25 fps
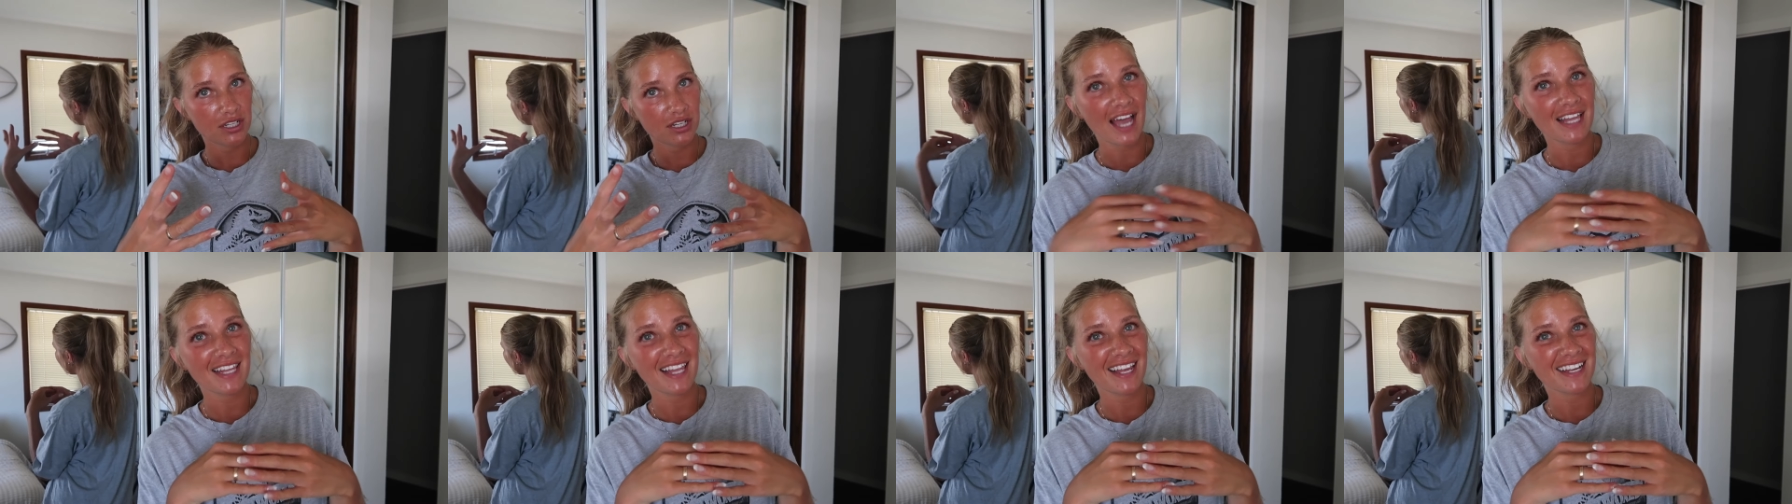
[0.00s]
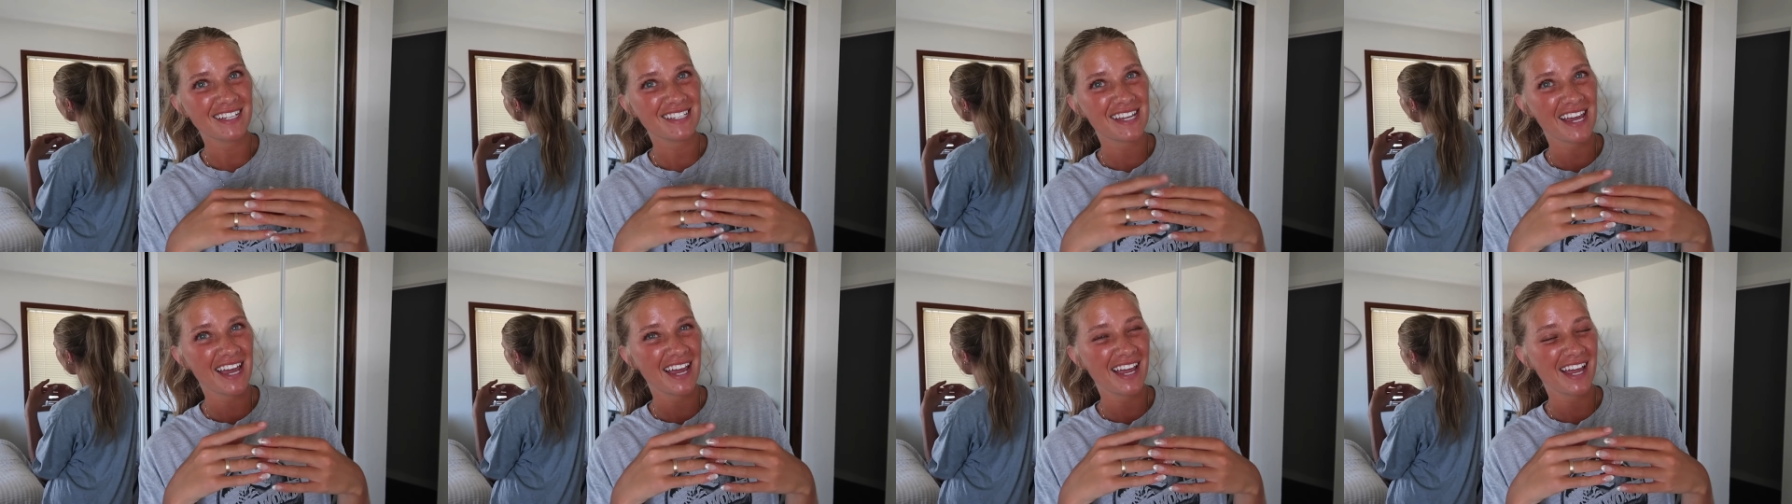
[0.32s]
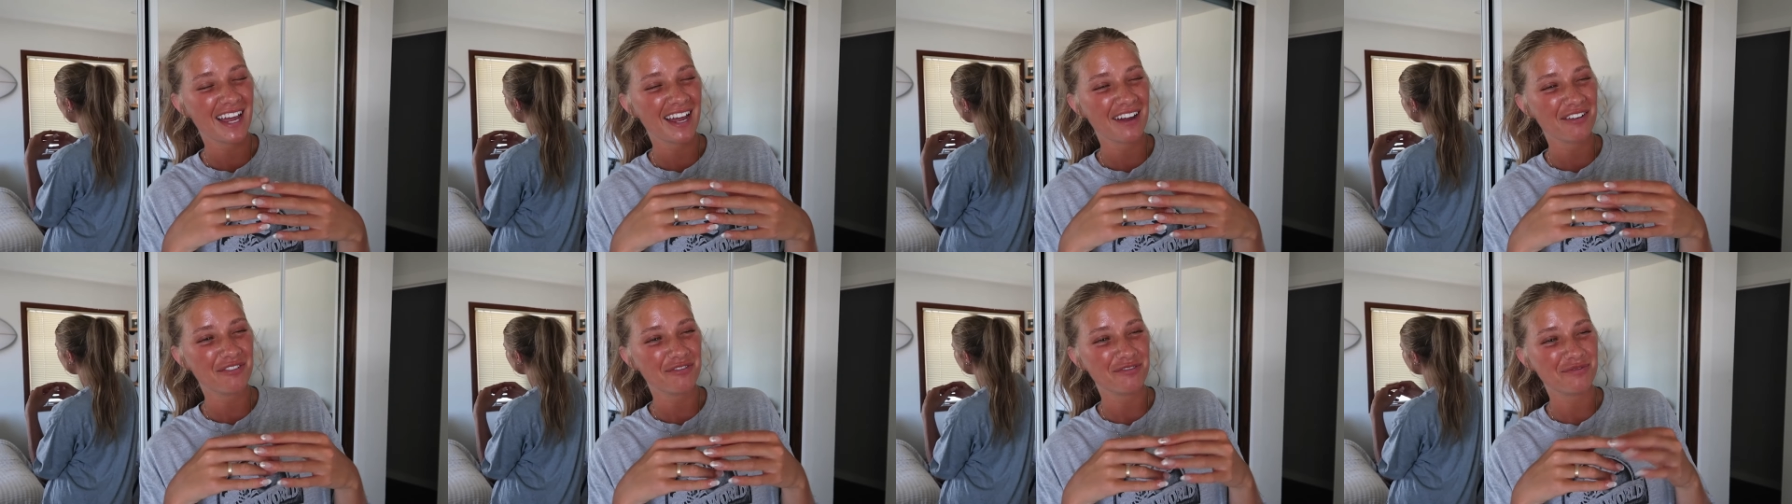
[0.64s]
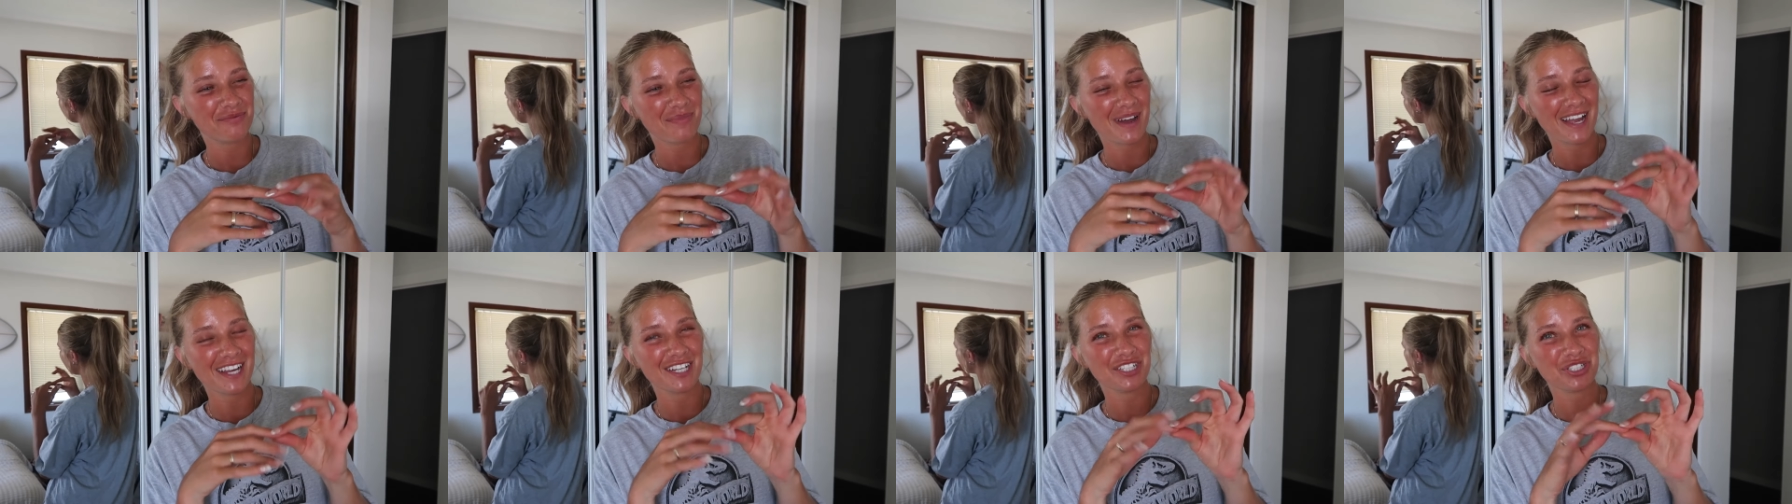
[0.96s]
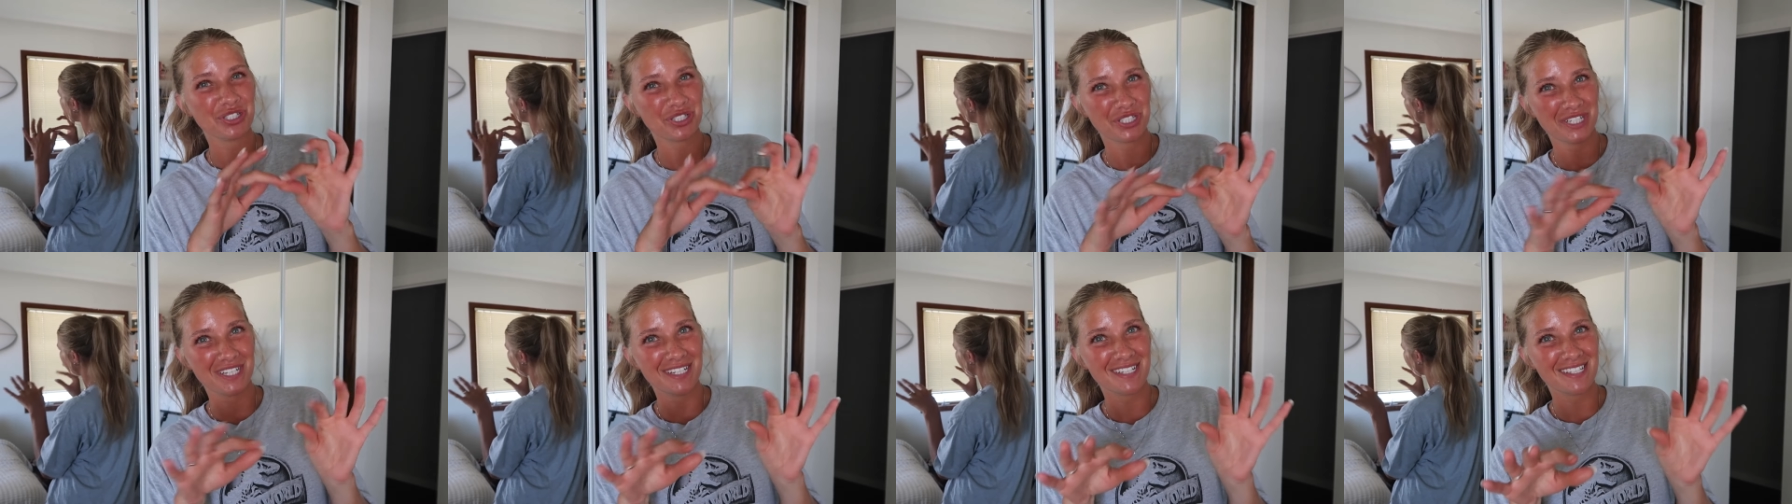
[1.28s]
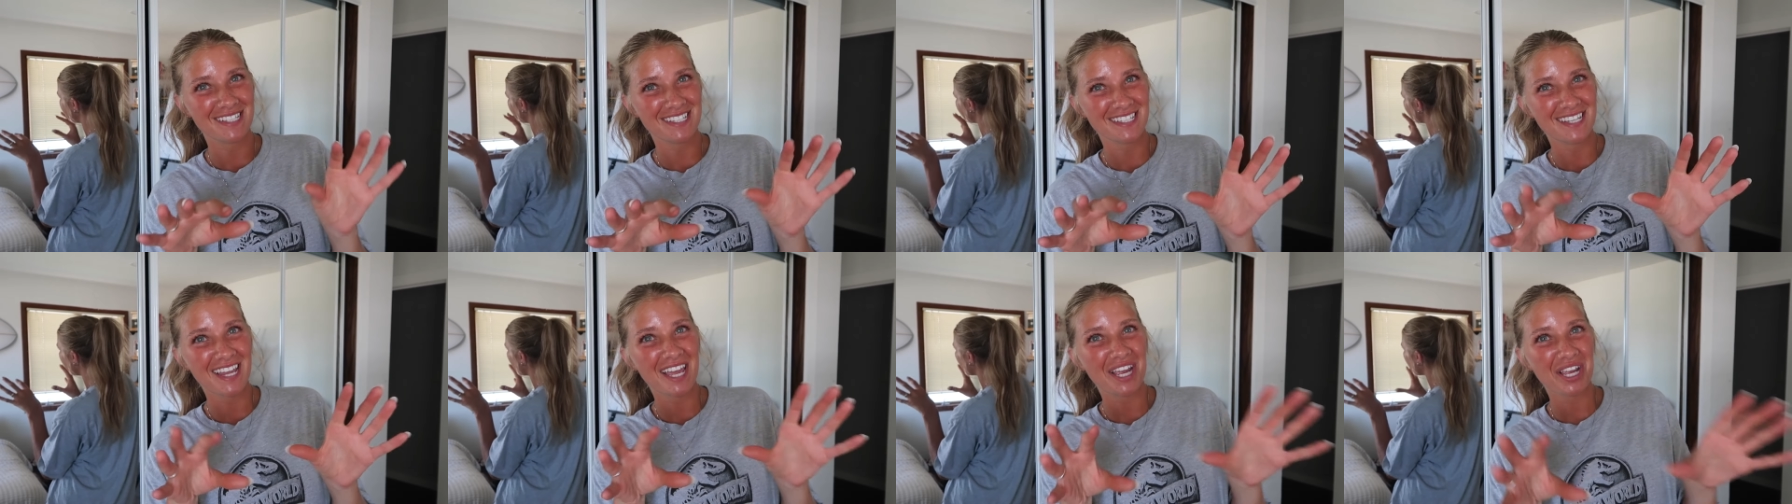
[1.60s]
i like to have my
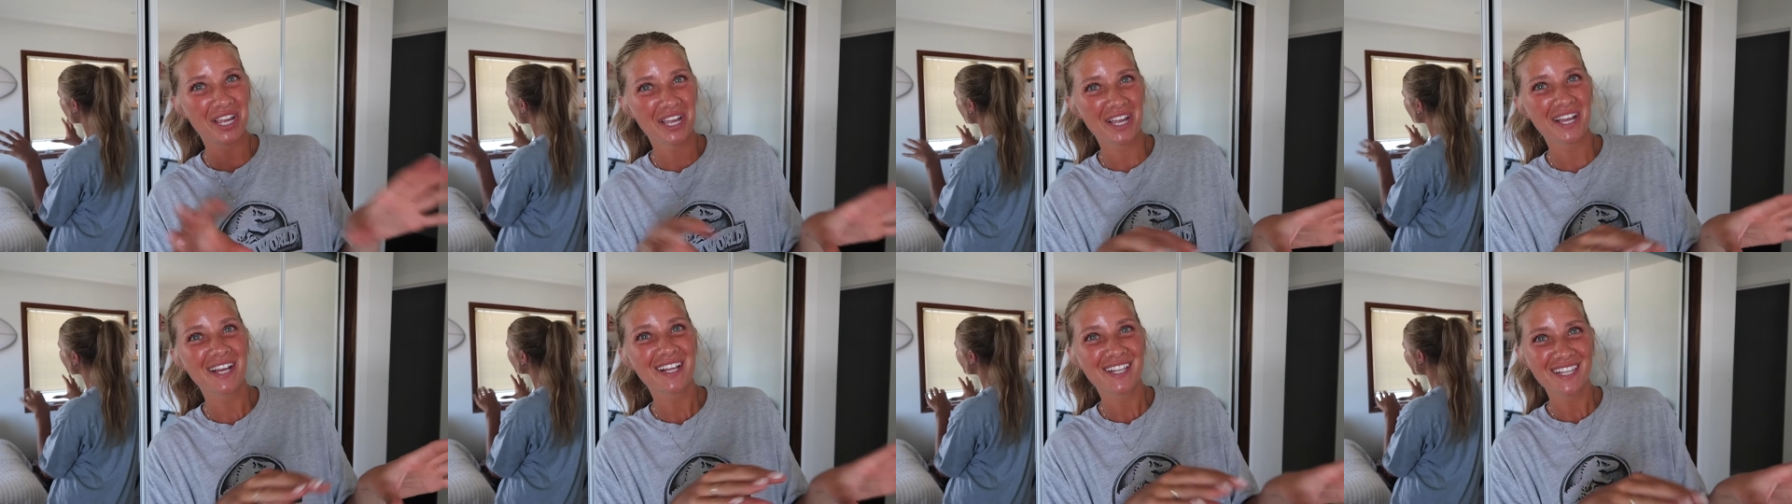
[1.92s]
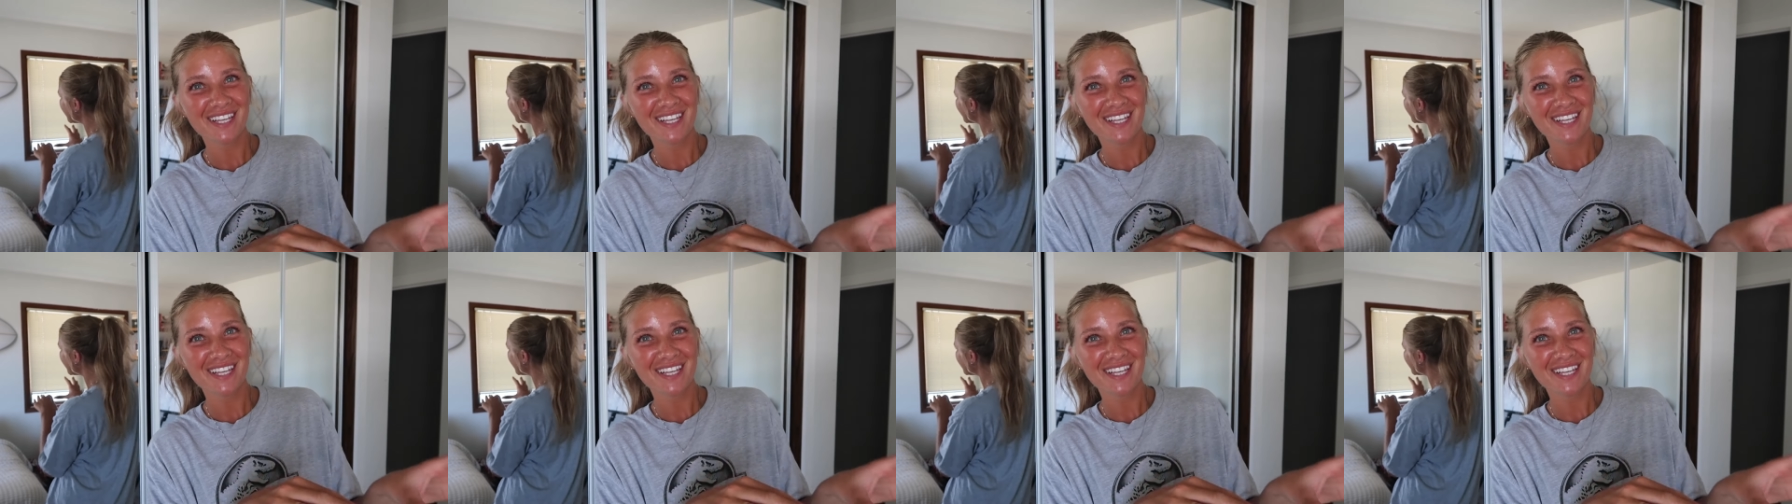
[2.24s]
sheets like